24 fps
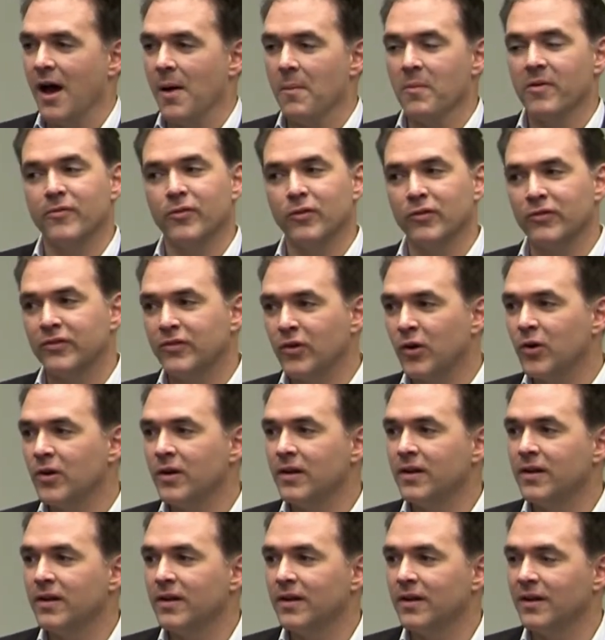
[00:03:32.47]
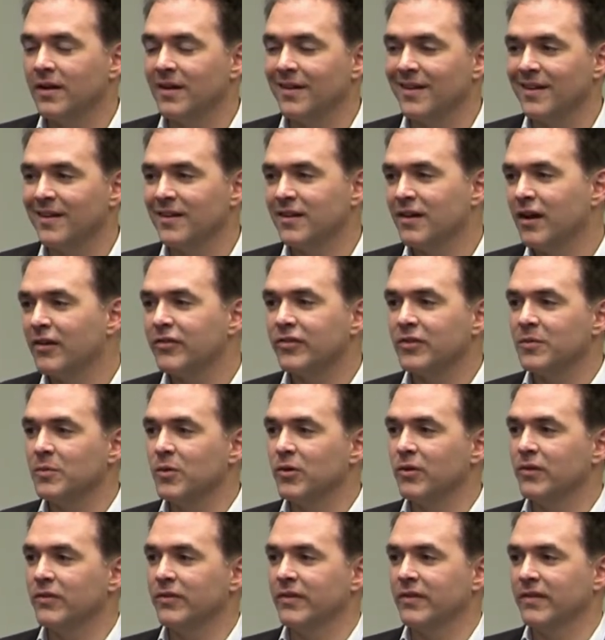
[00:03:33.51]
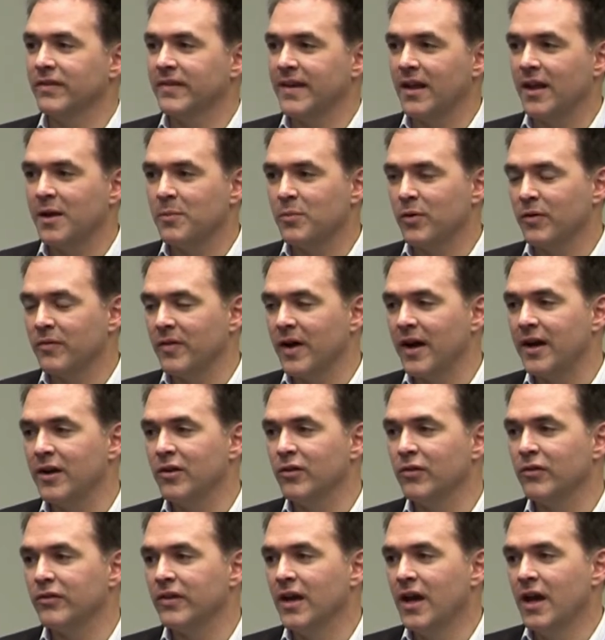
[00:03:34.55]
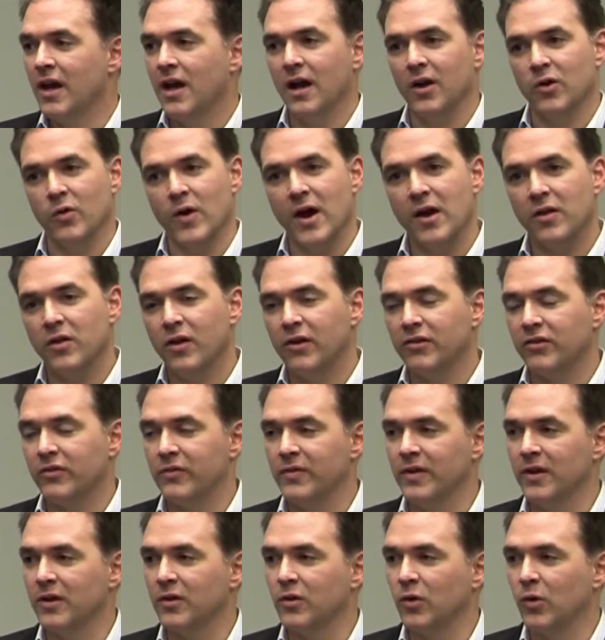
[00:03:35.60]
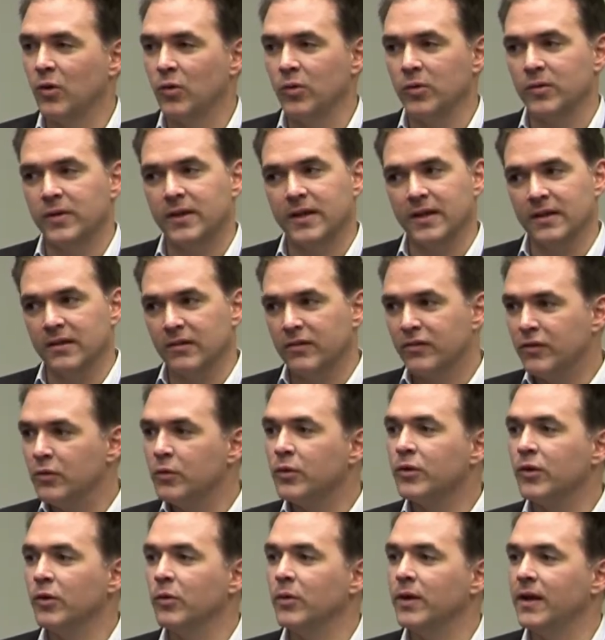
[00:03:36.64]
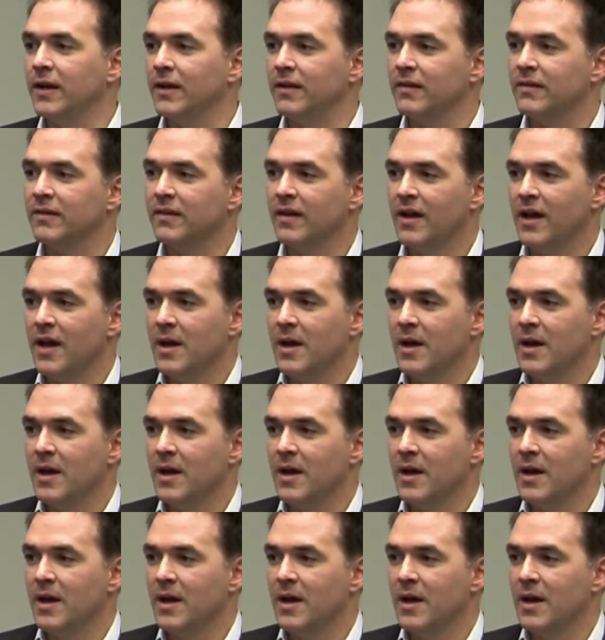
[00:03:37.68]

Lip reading: For certain customers and satellite providers, a ground launch vehicle can suit their needs.